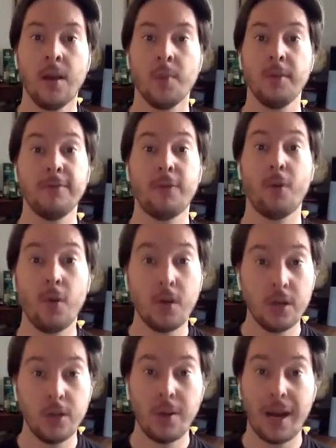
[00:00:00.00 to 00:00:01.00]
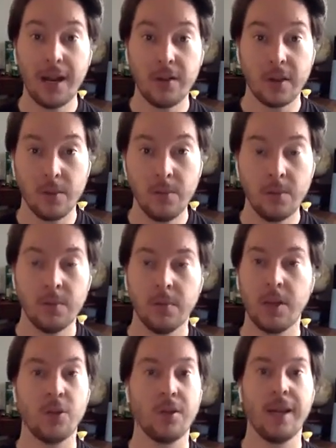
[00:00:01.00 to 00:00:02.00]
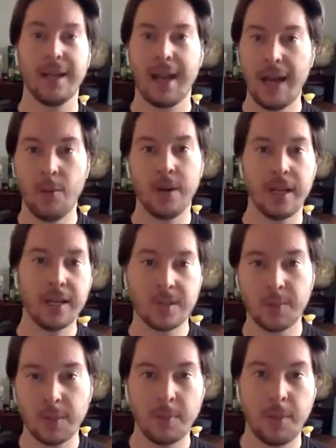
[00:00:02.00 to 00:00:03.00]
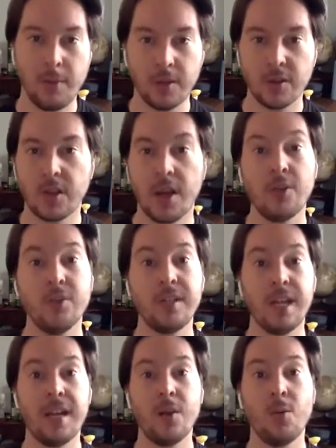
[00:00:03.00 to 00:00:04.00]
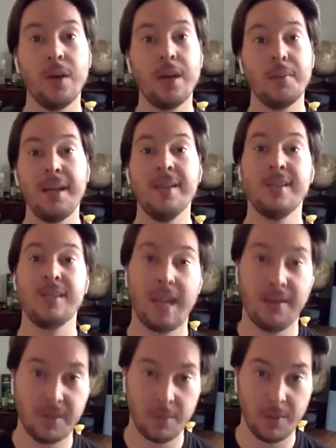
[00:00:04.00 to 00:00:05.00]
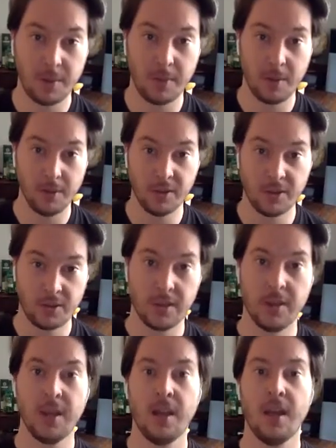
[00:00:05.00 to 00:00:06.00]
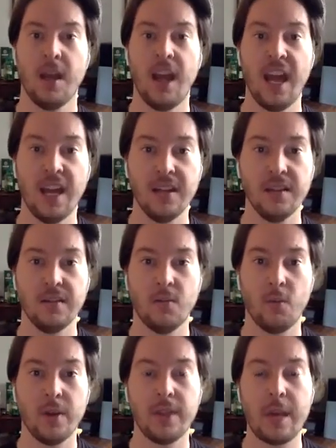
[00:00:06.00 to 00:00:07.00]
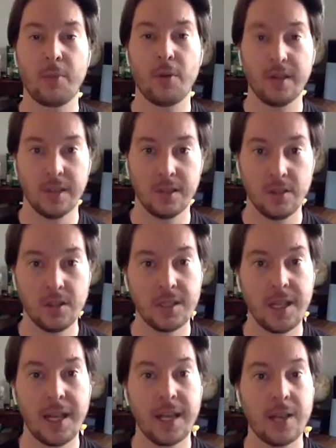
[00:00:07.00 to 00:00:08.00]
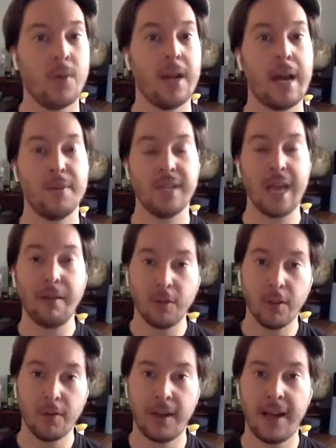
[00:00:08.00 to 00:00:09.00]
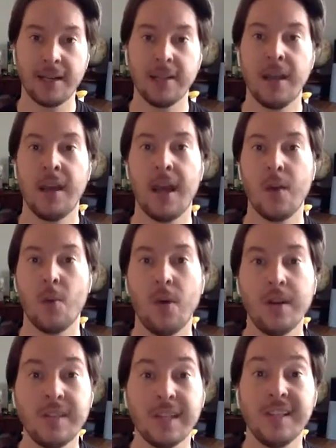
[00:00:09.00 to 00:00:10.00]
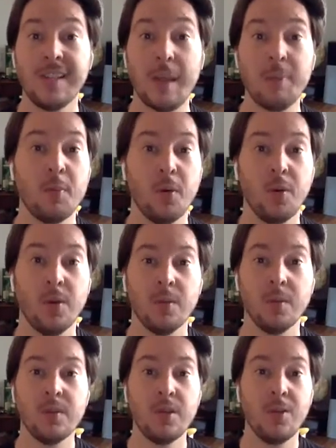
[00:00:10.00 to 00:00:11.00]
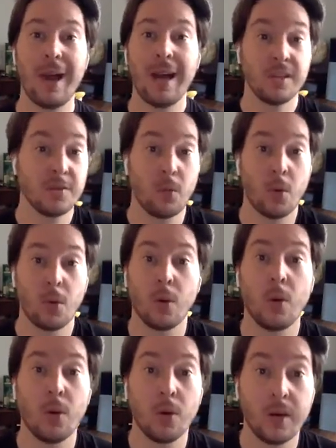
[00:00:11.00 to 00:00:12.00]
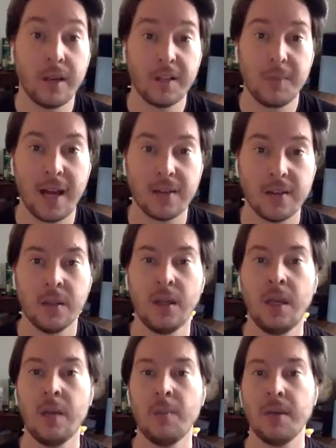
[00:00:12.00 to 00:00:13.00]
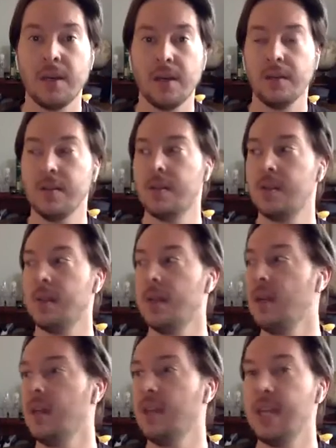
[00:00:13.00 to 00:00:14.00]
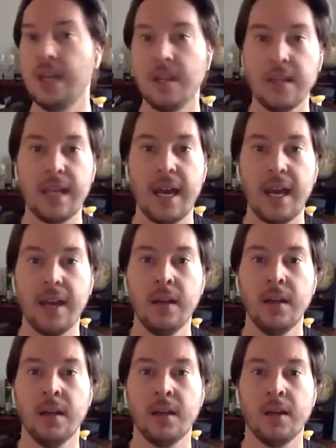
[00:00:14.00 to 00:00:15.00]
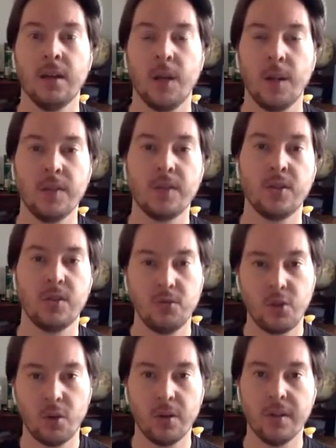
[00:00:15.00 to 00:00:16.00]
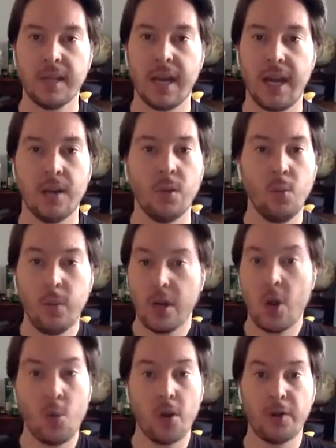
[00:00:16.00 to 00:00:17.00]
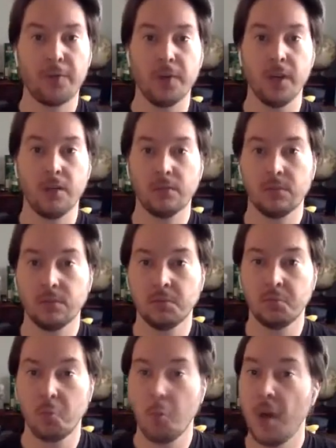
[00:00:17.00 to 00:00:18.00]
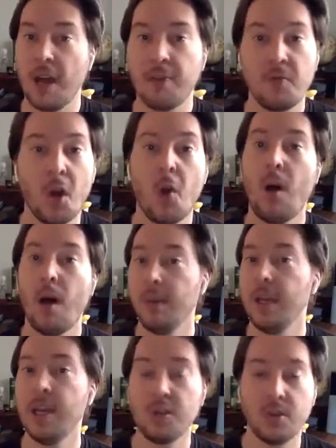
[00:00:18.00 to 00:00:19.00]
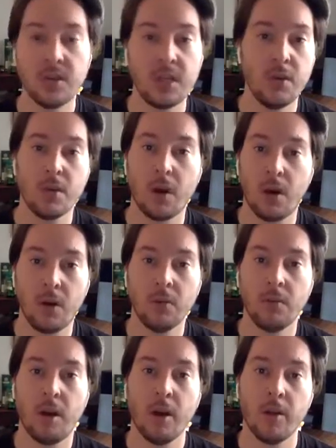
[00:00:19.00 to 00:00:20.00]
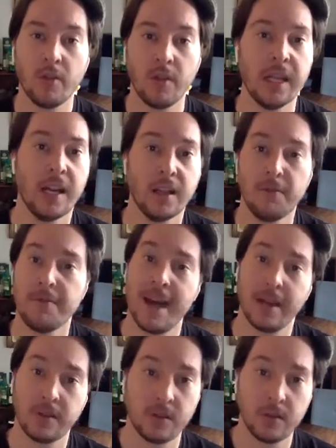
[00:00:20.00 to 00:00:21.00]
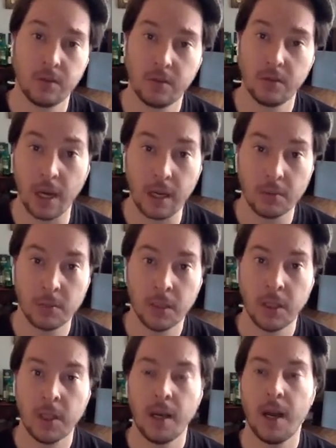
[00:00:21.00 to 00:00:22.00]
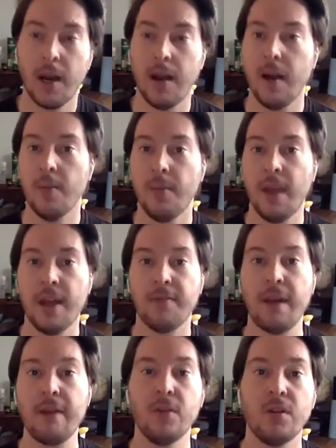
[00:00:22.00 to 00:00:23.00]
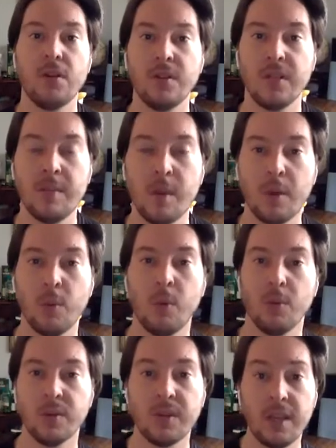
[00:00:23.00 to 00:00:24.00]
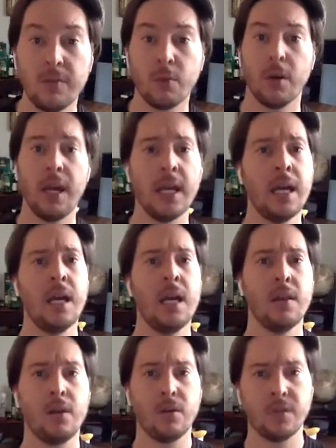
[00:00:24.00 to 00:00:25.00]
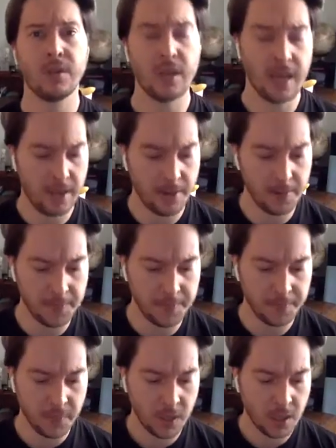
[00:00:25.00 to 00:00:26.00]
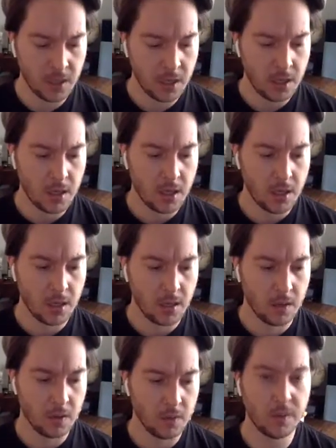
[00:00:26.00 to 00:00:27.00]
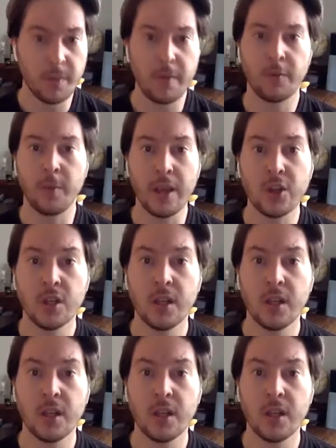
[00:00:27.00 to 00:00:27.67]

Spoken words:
before you hire them and you're like, I want to get something published, understanding what it means to have something published and what that process looks like and what happens after the fact and what is acceptable to ask for or expect. Because at the end of the day, and this is journalist hat, we don't work for you. We have no obligation to you at all other than getting the facts straight. And if ever there's an email that we receive where, hey, there's some information